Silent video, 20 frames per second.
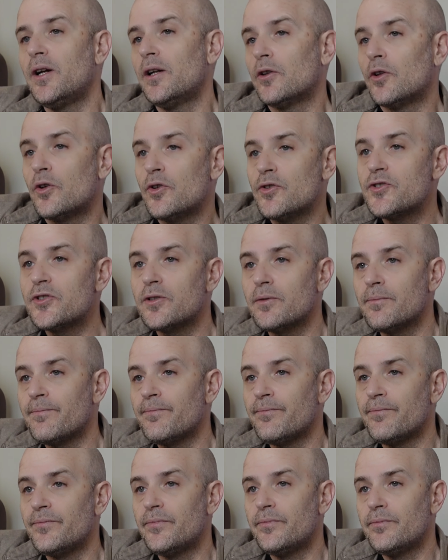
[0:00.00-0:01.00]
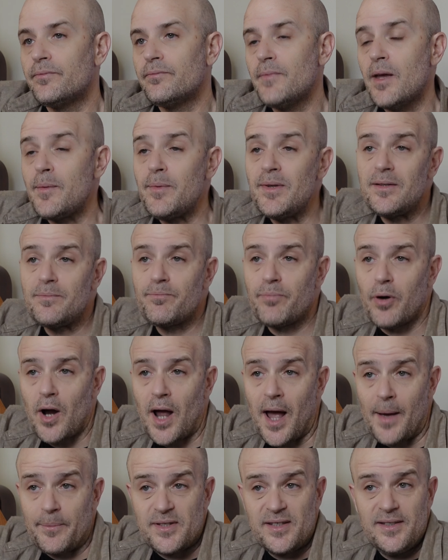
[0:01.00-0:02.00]
to learn some, maybe
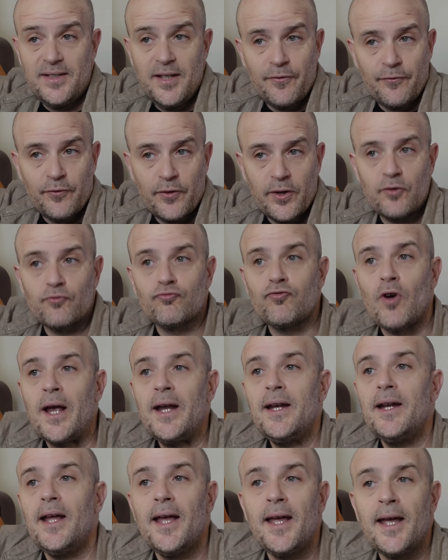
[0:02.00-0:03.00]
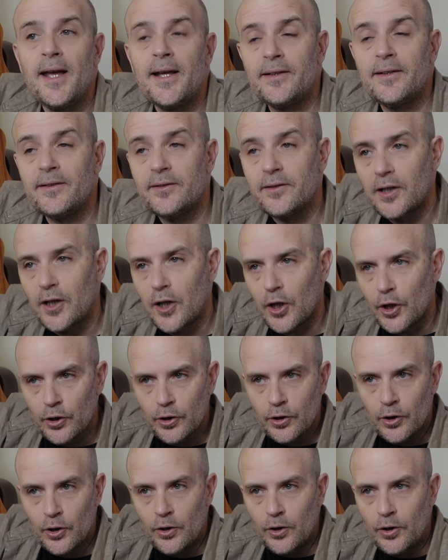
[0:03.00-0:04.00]
perhaps different right-hand
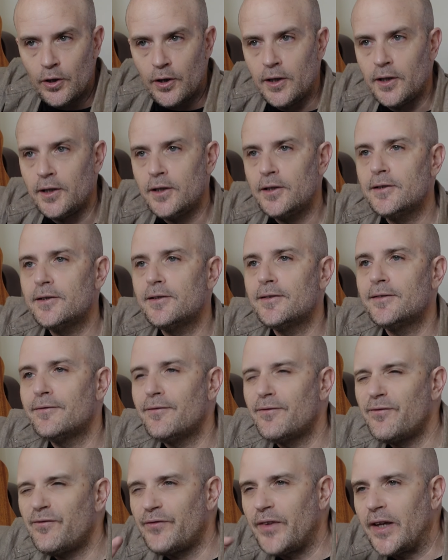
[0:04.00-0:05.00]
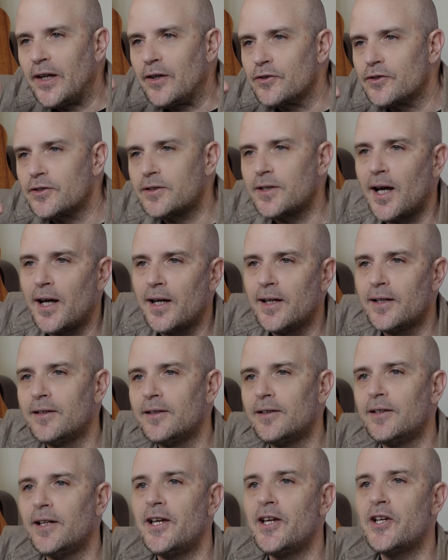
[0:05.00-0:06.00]
claw,
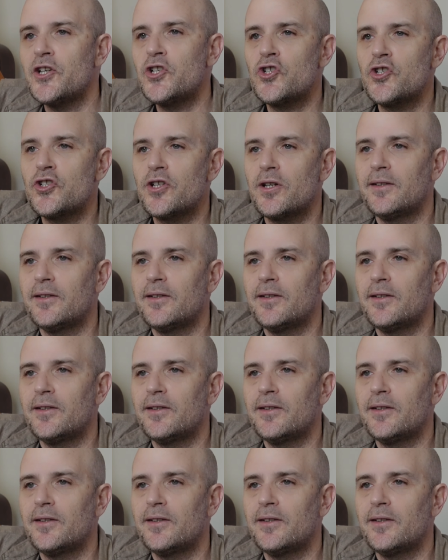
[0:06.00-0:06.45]
fingerstyle-ish